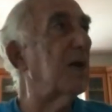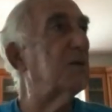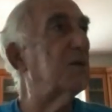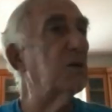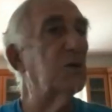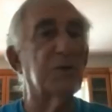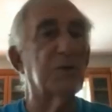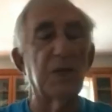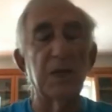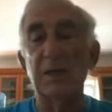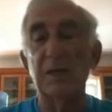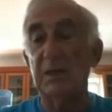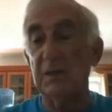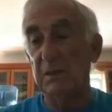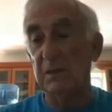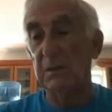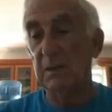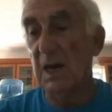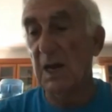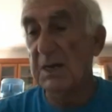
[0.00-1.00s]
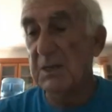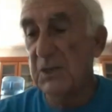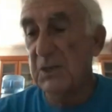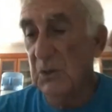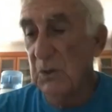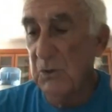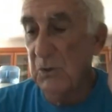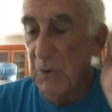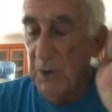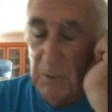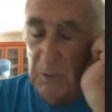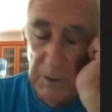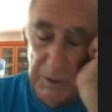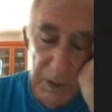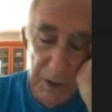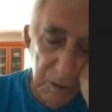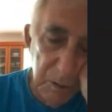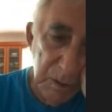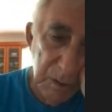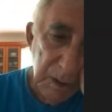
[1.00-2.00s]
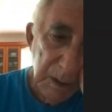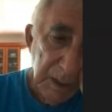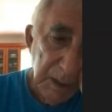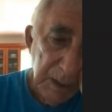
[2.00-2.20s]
I do think, I do agree with you